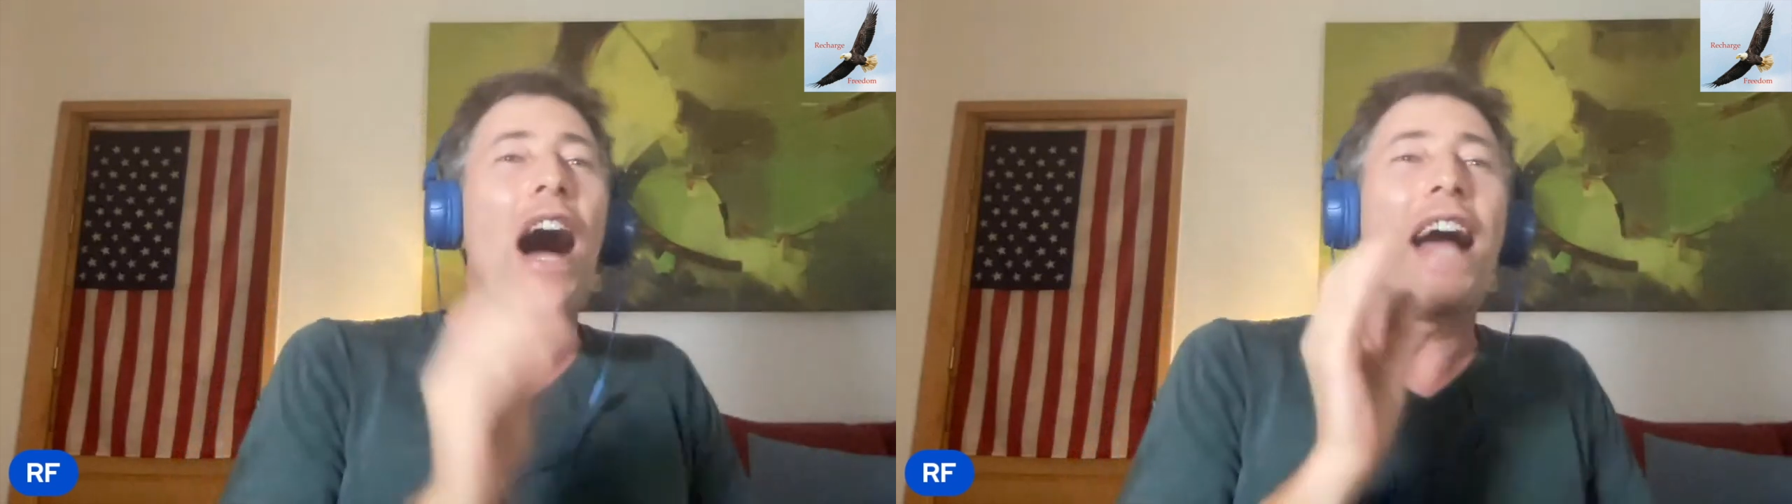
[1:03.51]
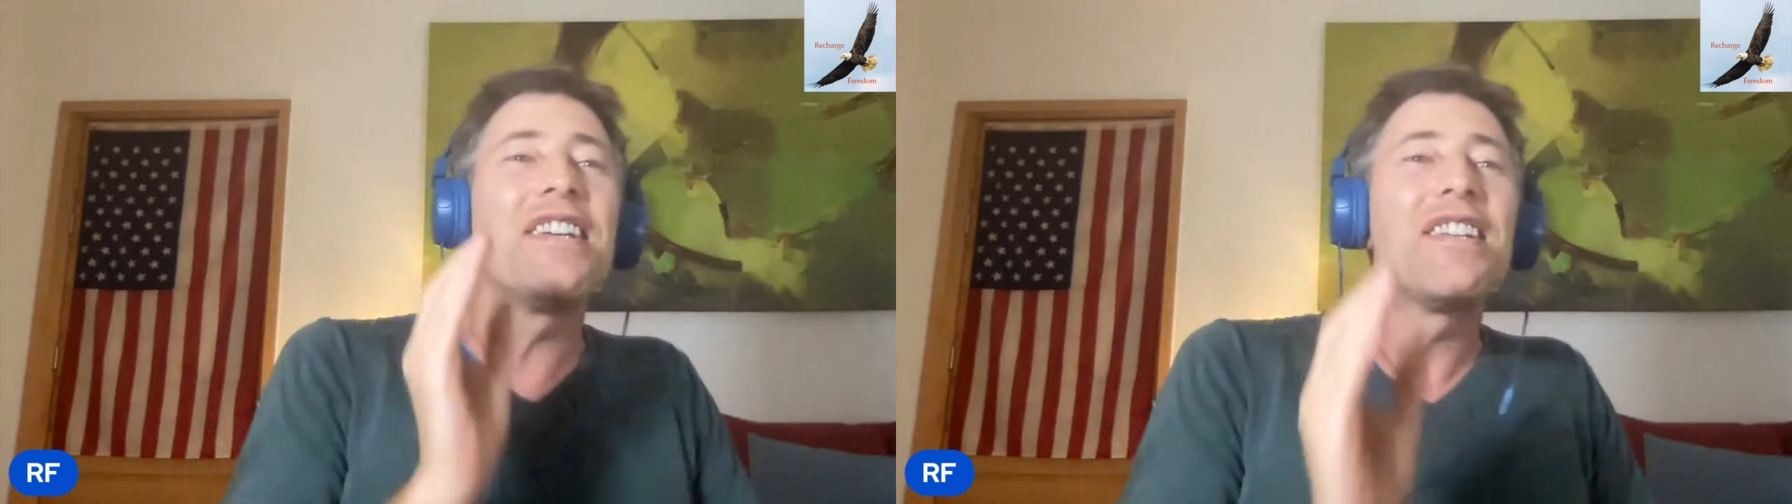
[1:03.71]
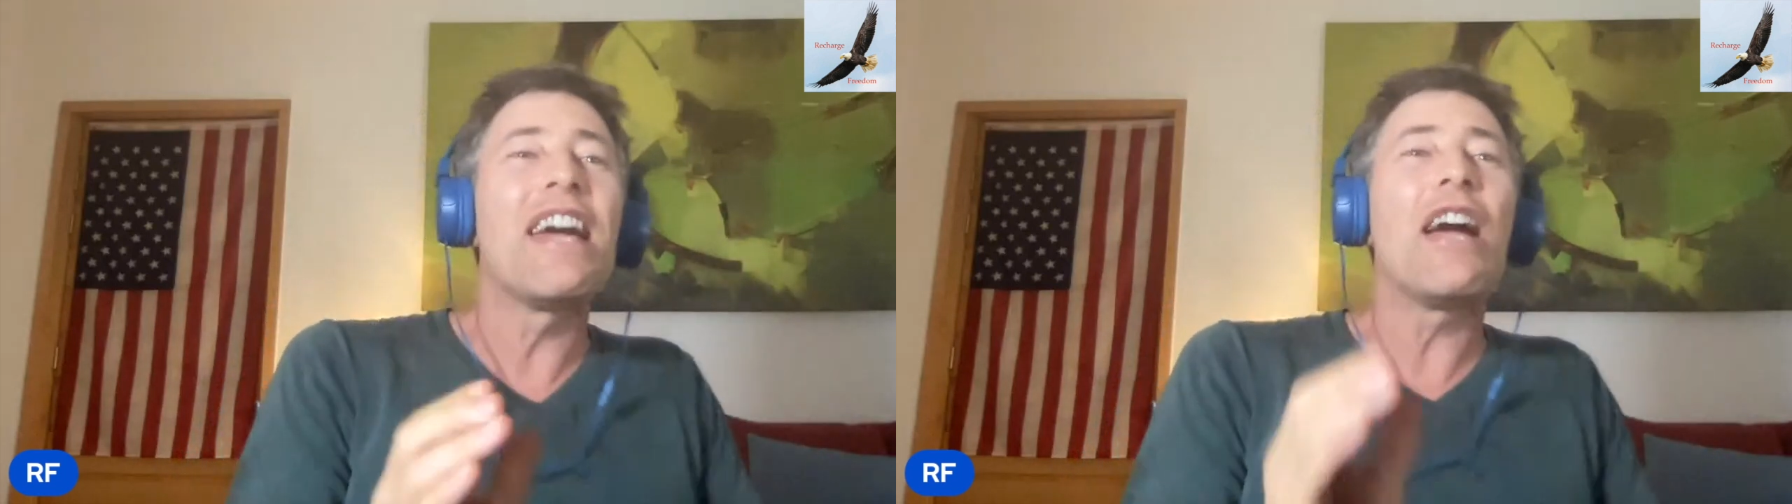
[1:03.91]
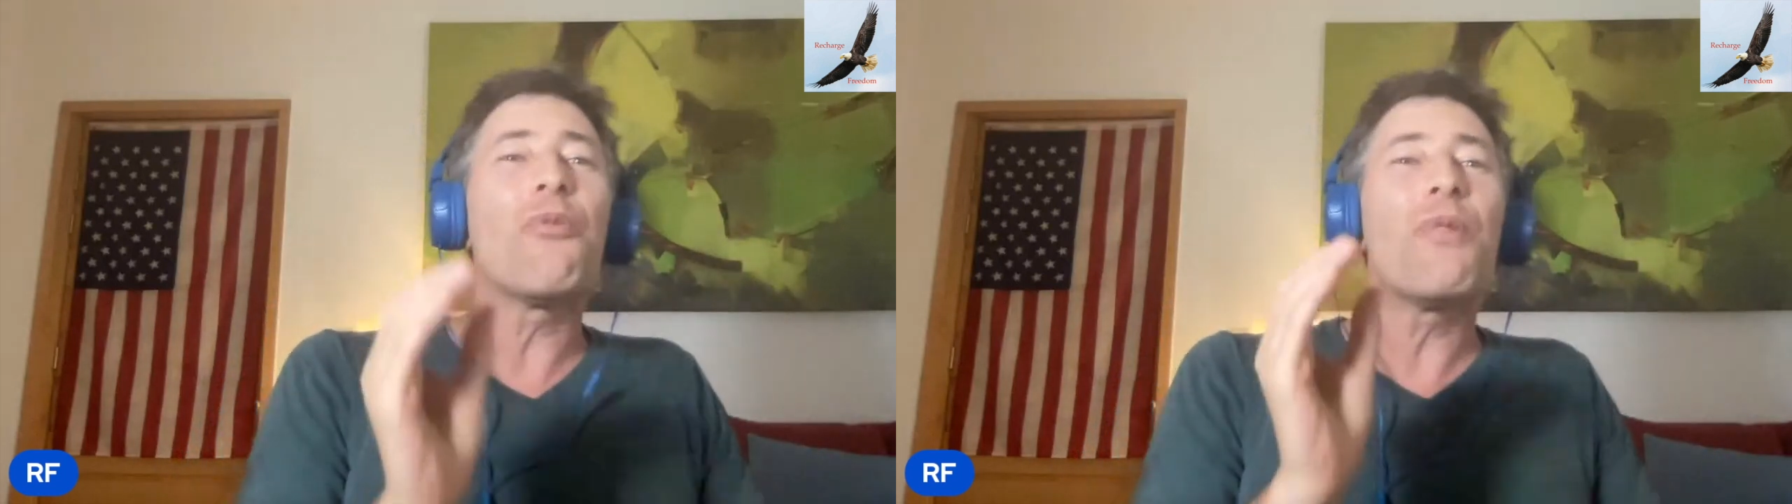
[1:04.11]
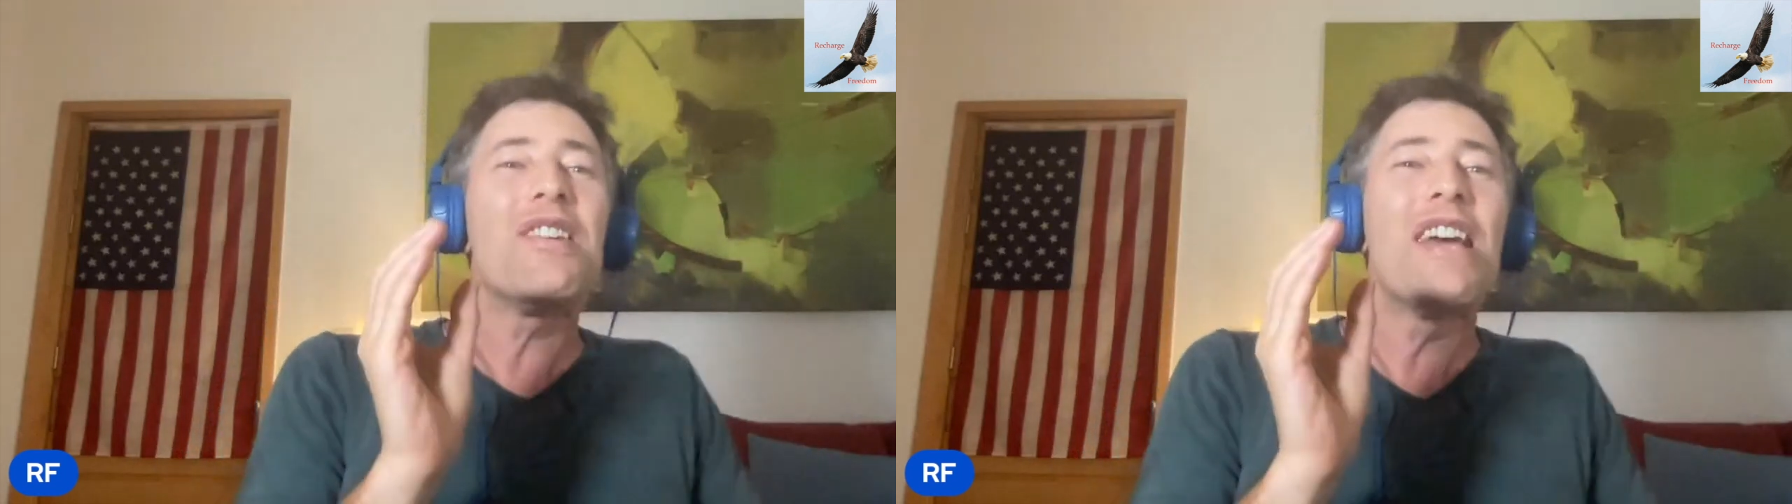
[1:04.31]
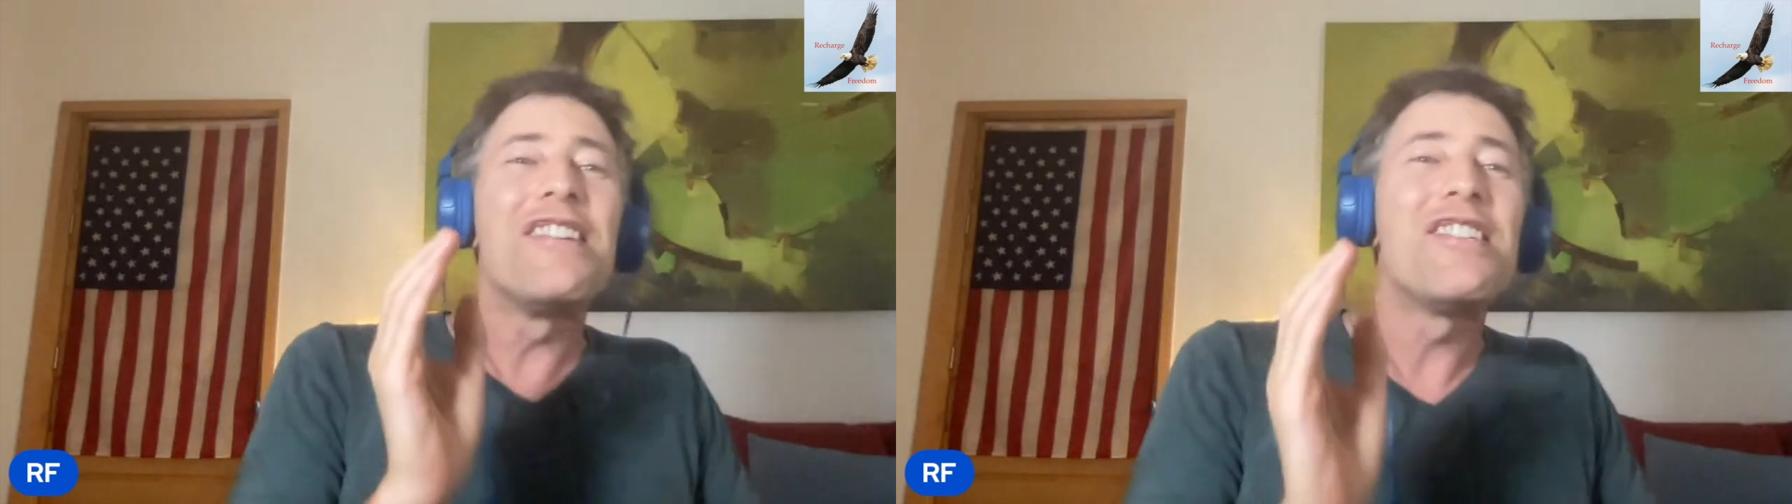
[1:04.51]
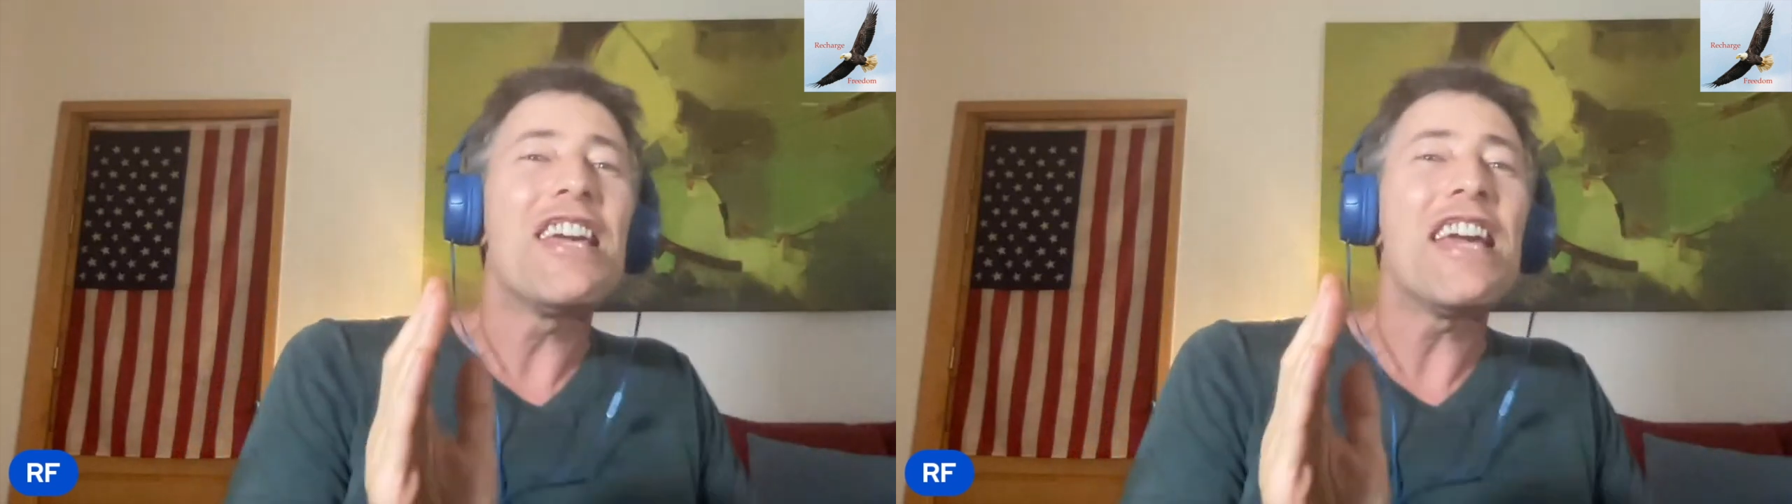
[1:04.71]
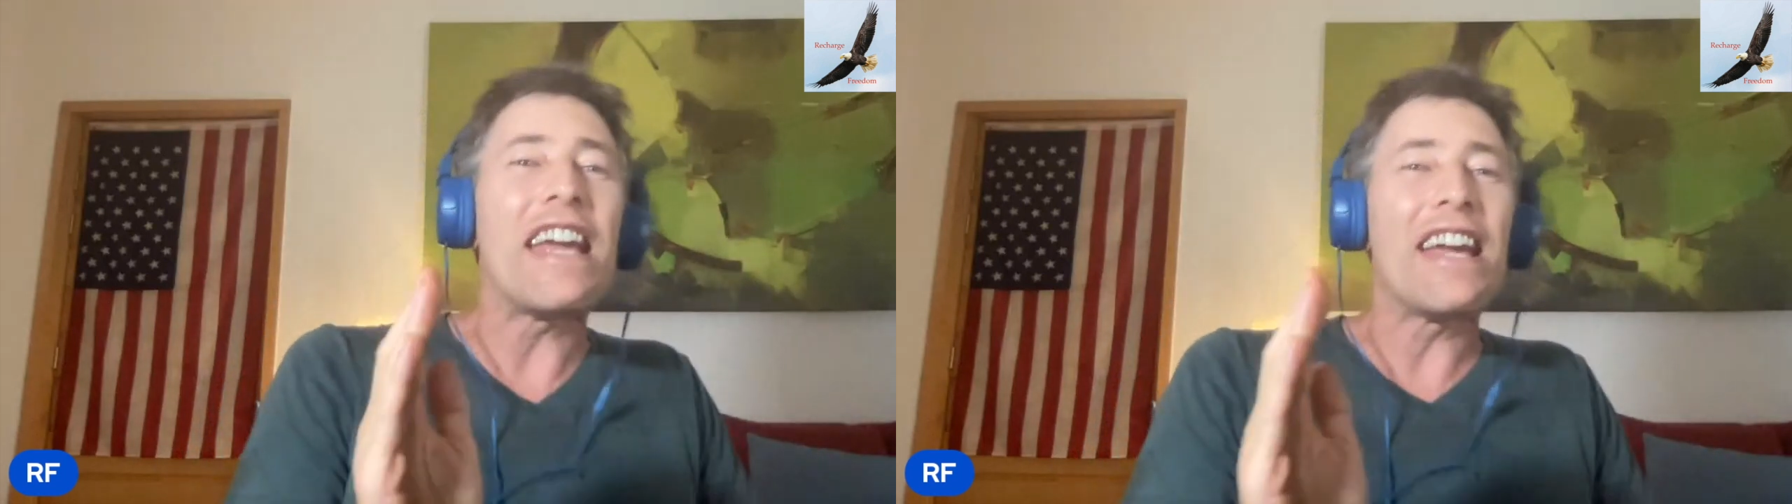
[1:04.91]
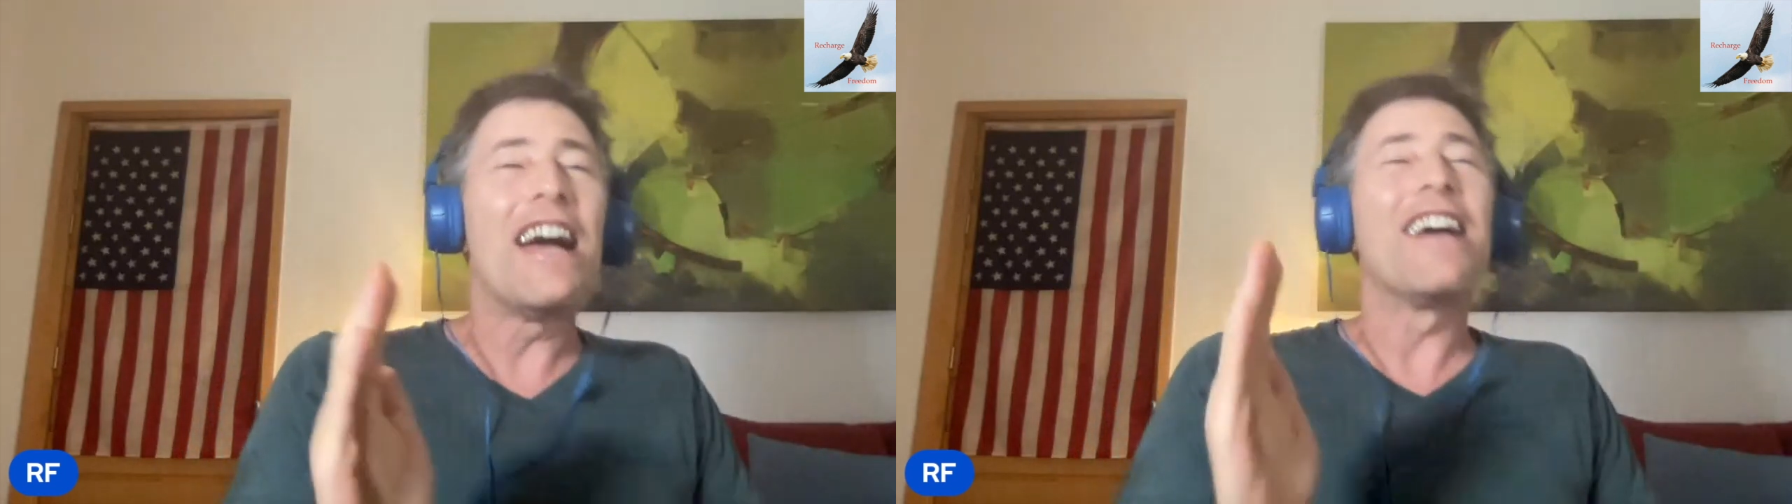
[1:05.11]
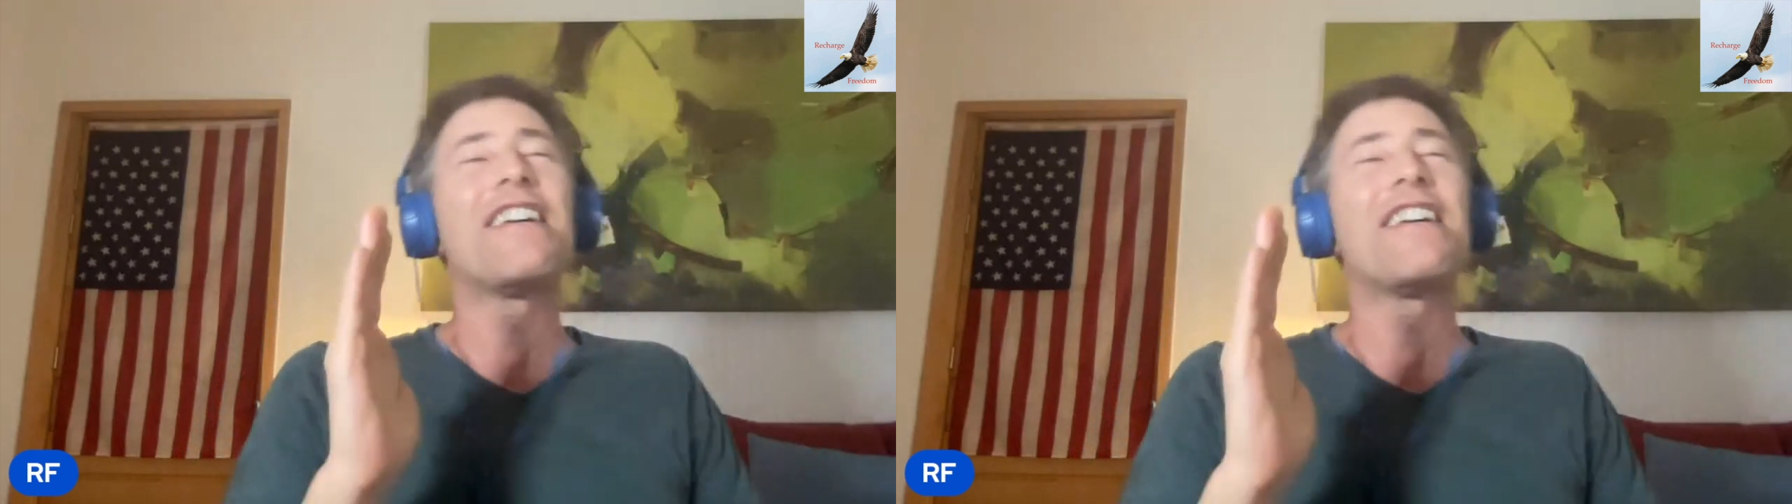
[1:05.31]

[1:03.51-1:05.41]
I guarantee,